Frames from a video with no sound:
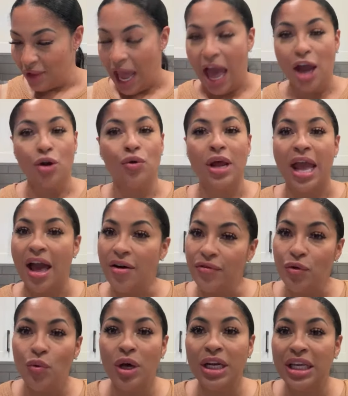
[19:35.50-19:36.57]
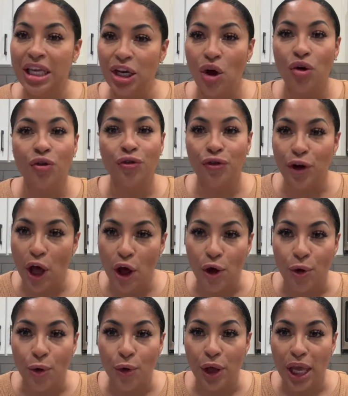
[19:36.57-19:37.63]
I don't ever want to get on the
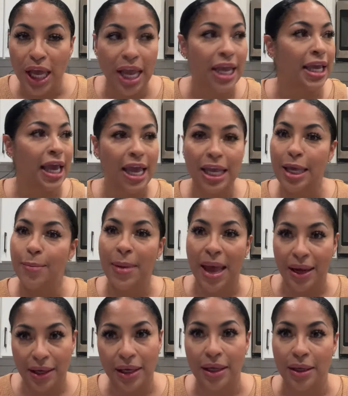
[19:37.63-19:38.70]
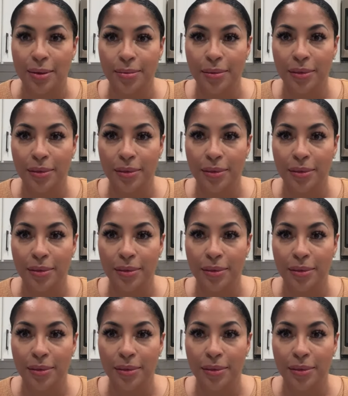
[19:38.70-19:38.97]
flow and can't get back up.